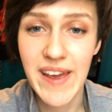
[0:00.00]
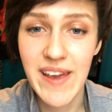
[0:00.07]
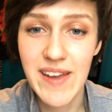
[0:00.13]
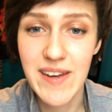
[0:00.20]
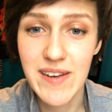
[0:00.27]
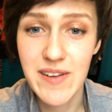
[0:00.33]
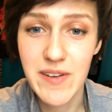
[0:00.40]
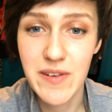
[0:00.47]

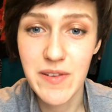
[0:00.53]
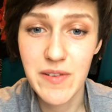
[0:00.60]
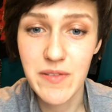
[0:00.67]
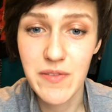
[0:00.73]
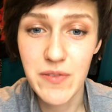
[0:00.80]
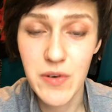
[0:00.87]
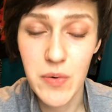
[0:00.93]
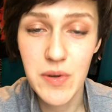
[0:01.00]
and
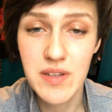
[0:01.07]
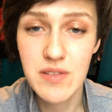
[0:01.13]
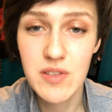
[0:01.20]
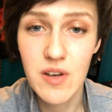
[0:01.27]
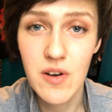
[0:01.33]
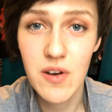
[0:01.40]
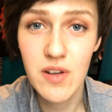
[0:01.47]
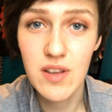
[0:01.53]
focus
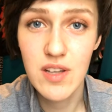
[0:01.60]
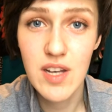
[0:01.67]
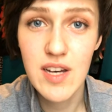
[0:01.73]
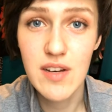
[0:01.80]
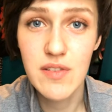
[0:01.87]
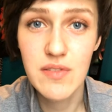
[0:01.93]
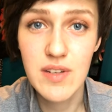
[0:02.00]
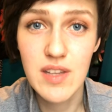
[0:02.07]
on
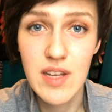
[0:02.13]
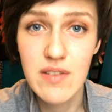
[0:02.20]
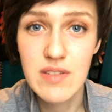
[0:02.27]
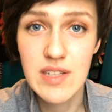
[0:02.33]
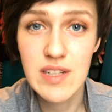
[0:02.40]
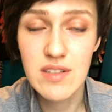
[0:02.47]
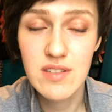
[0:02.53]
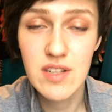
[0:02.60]
love and
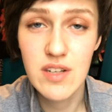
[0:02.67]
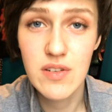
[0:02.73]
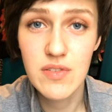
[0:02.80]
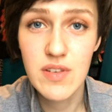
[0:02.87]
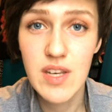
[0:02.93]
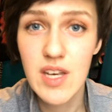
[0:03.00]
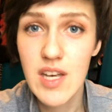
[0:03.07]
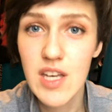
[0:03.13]
loving yourself,
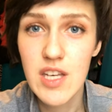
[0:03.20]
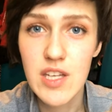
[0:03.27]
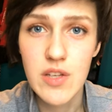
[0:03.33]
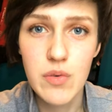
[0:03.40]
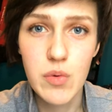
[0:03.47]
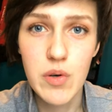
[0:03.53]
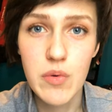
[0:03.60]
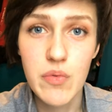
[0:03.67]

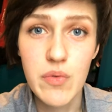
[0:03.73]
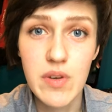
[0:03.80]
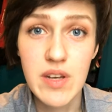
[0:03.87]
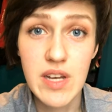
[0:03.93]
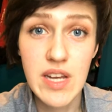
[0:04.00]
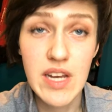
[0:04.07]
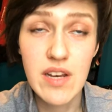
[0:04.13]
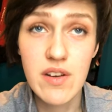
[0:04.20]
you won't
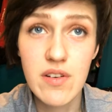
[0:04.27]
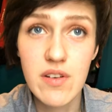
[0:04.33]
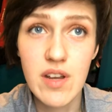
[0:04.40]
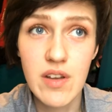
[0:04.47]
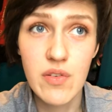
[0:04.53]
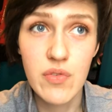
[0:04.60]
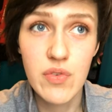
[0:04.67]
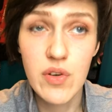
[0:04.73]
need
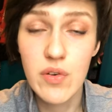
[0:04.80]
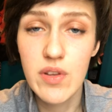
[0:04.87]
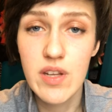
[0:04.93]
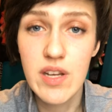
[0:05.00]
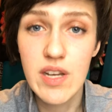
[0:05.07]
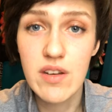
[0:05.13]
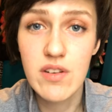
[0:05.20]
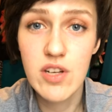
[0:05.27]
and feel the
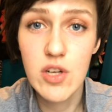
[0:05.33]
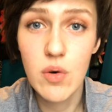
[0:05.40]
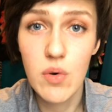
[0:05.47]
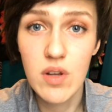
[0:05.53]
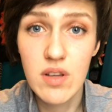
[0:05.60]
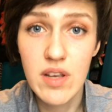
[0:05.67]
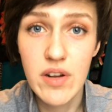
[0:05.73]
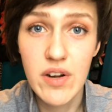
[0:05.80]
need to go
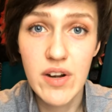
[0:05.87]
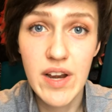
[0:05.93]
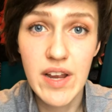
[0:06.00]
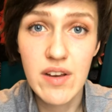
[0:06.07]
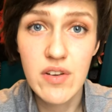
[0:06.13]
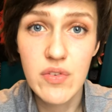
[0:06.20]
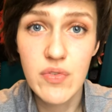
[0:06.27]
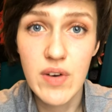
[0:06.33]
on the
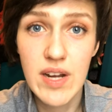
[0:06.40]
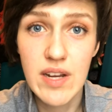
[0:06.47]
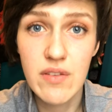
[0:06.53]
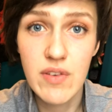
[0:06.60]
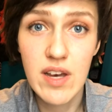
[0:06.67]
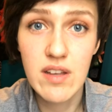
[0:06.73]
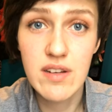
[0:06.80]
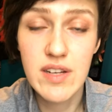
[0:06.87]
internet to find
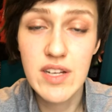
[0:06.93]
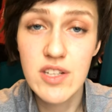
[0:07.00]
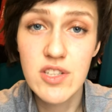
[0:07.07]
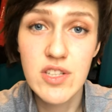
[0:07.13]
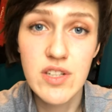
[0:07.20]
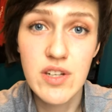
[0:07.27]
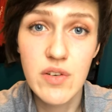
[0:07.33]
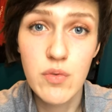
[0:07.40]

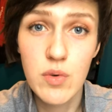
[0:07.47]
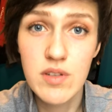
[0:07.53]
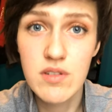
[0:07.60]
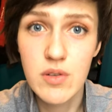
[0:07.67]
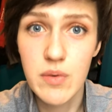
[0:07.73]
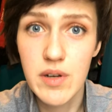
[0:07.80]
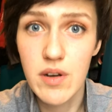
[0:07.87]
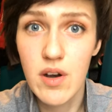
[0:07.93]
validation of what's
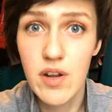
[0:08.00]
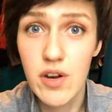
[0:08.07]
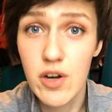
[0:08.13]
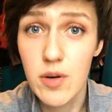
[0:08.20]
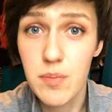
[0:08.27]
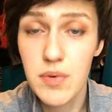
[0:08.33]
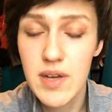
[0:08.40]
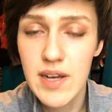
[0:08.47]
going on on
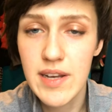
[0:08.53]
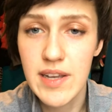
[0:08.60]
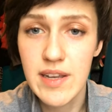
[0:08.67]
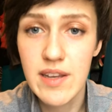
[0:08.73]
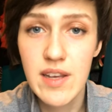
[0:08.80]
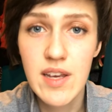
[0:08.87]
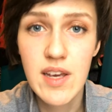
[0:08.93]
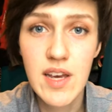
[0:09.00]
our planet.
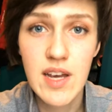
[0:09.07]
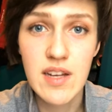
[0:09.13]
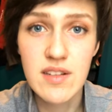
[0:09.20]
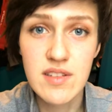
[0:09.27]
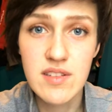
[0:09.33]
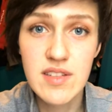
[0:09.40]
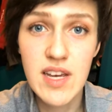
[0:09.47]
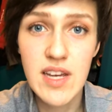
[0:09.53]

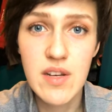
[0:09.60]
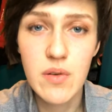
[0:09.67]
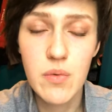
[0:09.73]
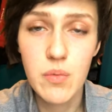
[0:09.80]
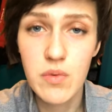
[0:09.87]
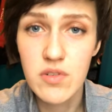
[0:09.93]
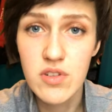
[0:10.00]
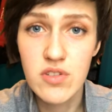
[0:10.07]
Instead,
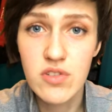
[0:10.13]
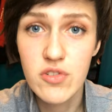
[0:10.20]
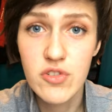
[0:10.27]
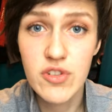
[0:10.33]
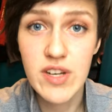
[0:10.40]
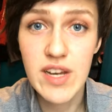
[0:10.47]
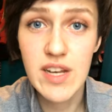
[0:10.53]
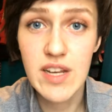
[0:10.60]
we'll just
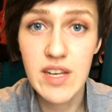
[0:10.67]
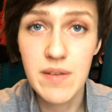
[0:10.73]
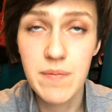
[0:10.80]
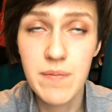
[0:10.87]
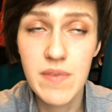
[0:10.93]
create it.